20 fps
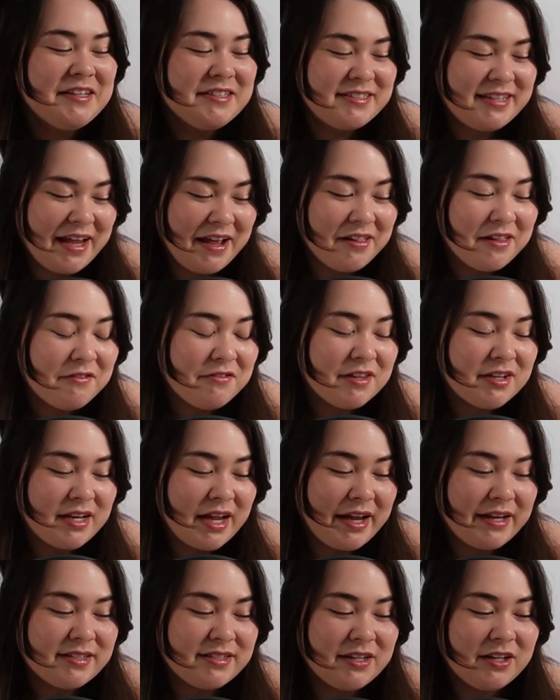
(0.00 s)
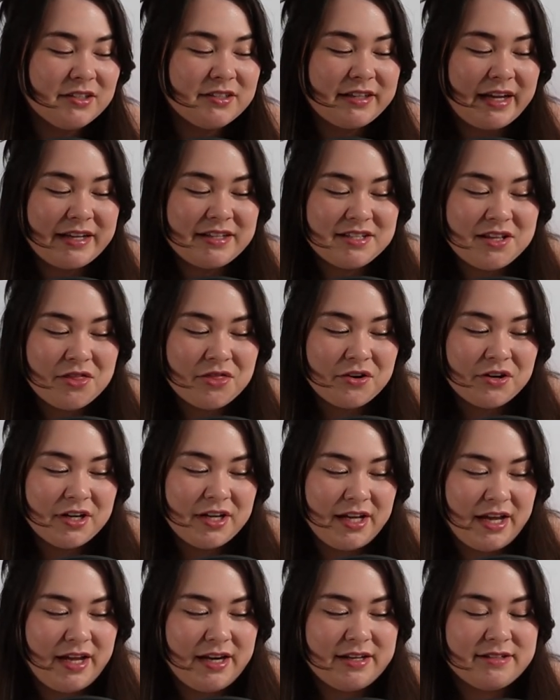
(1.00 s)
Tale of the Nine-Tailed
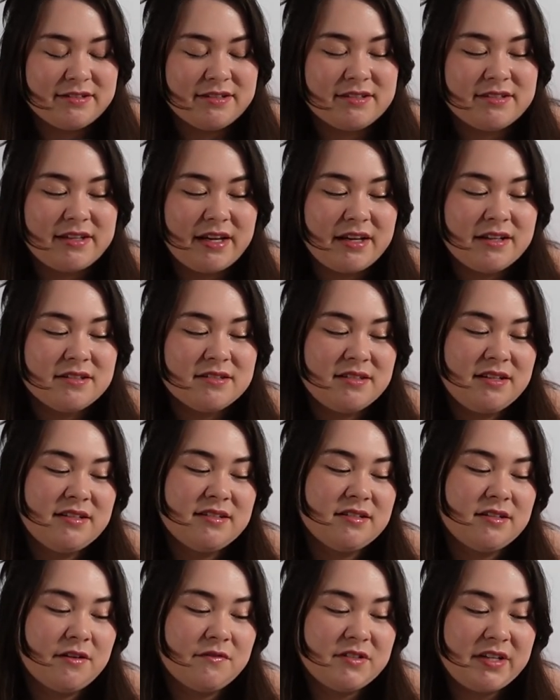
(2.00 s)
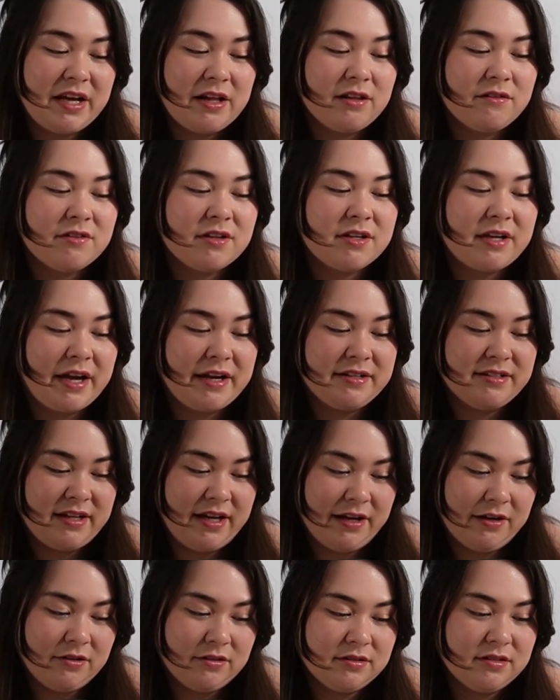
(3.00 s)
1938 is the second season of Tale of the
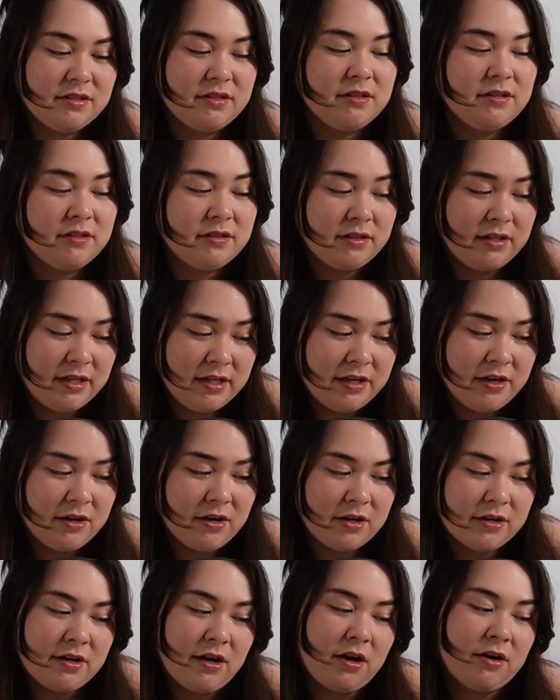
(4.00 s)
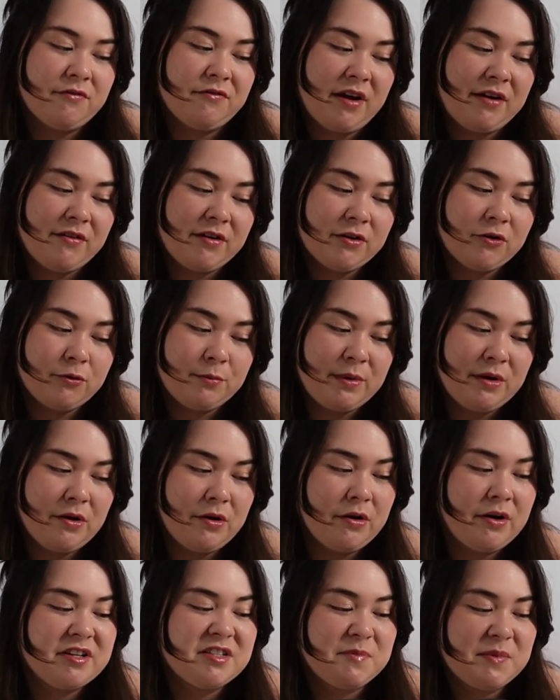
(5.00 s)
Nine-Tailed. Eon, our favorite
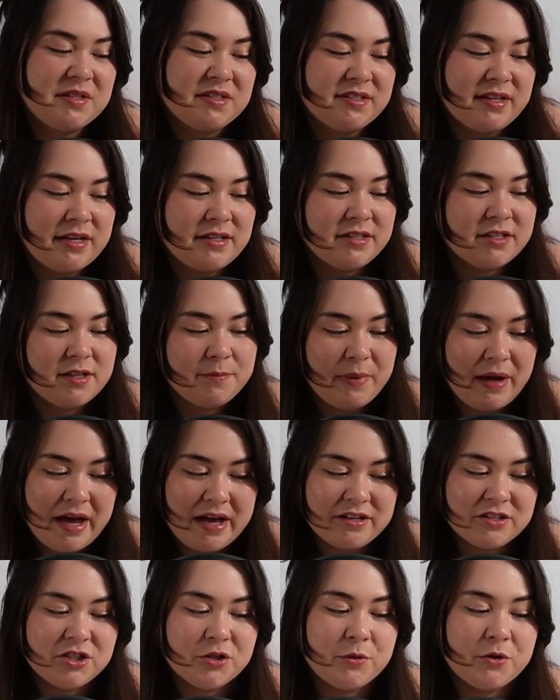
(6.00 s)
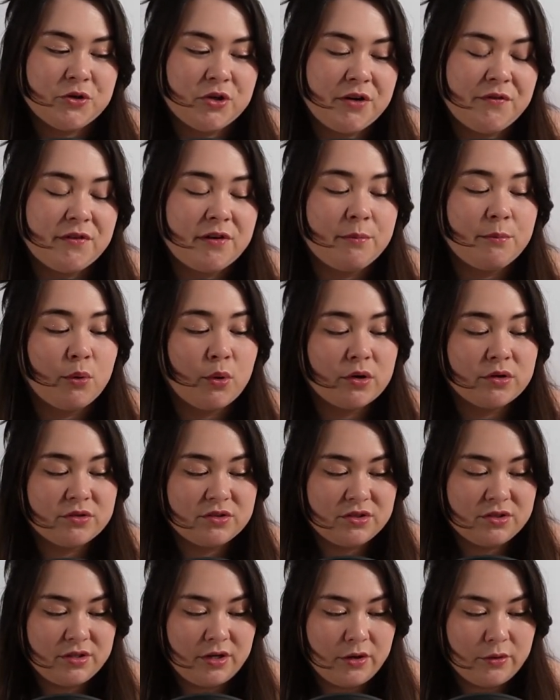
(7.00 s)
Gumiho, has been sent to the past to retrieve an
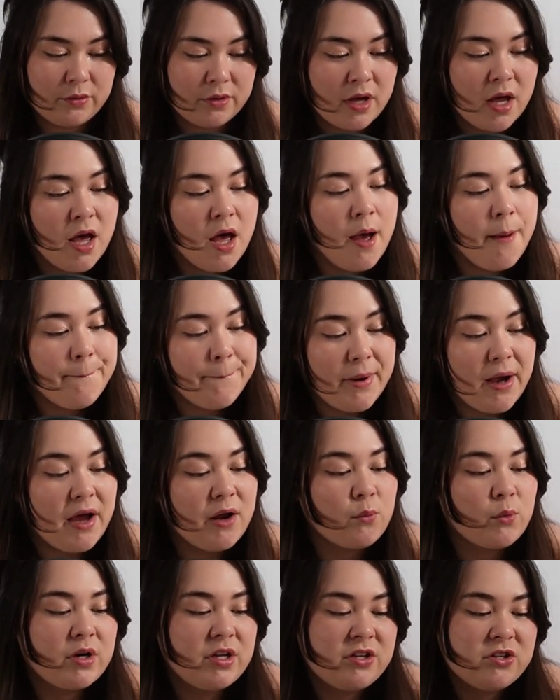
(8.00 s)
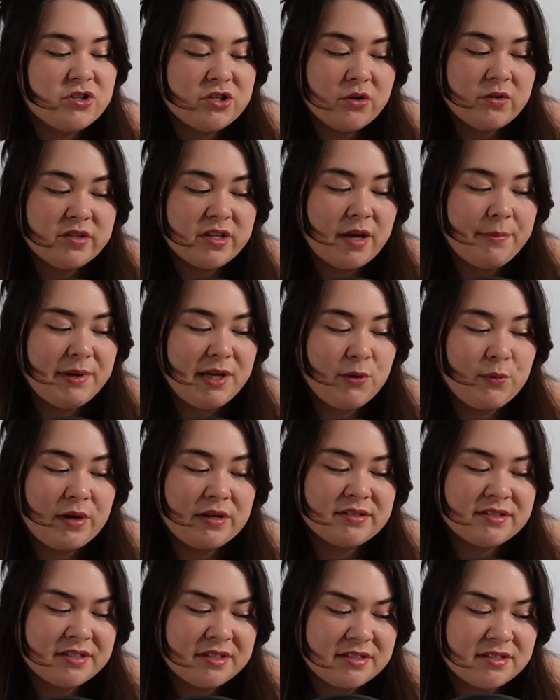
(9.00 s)
important stone, but when he shows up, he
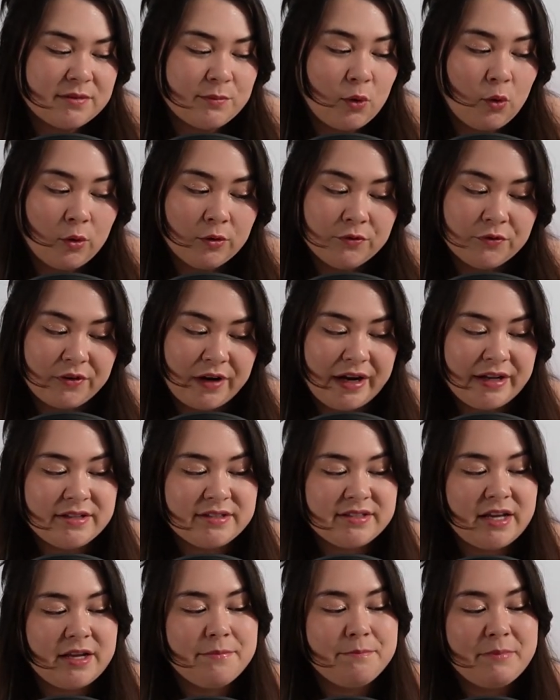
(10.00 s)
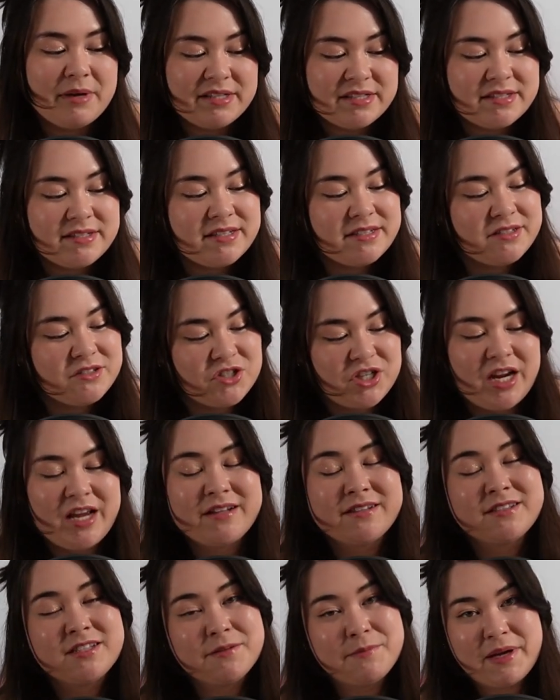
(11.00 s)
runs into some old friends and misses his
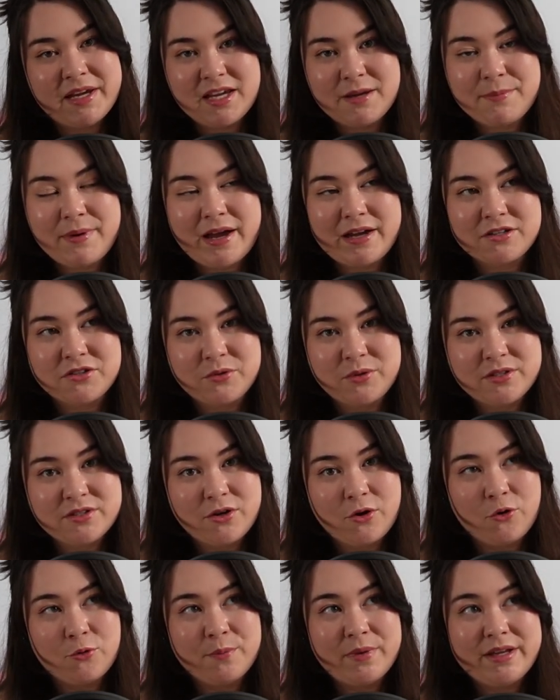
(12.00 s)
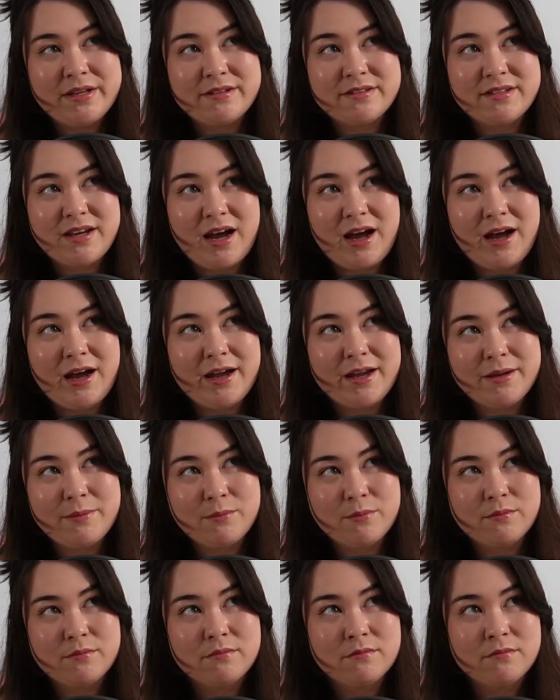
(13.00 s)
chance to make it back to his home in time.